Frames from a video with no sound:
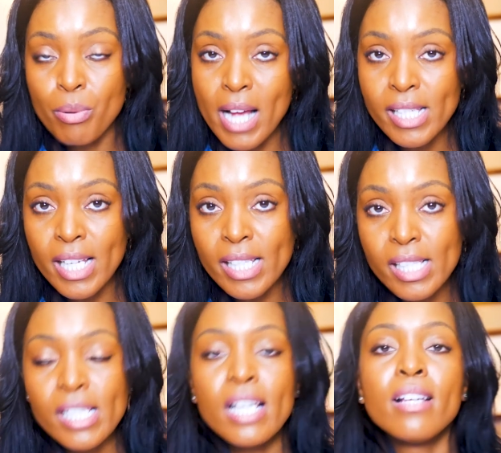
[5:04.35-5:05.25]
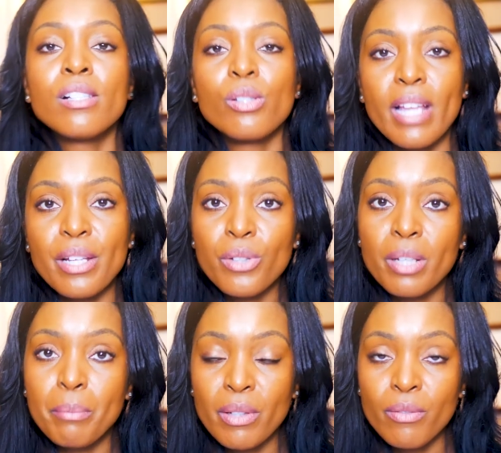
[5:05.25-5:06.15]
process so that you
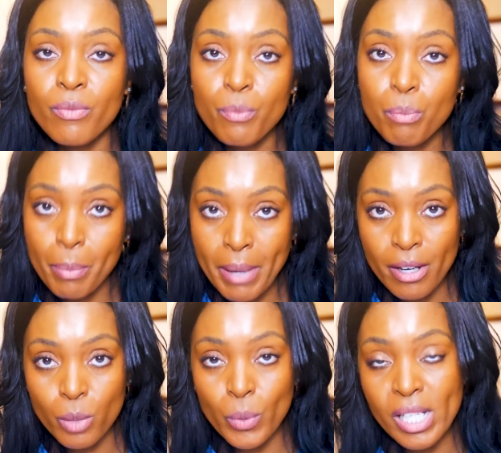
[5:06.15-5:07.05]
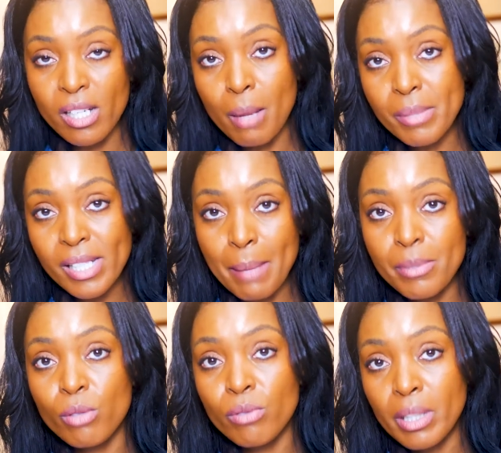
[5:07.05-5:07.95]
can be prepared when it comes time
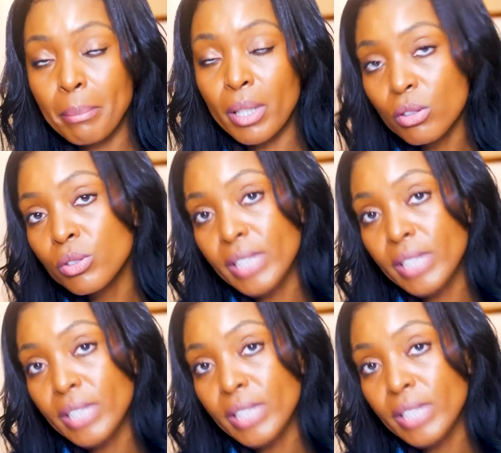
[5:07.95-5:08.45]
to really buckle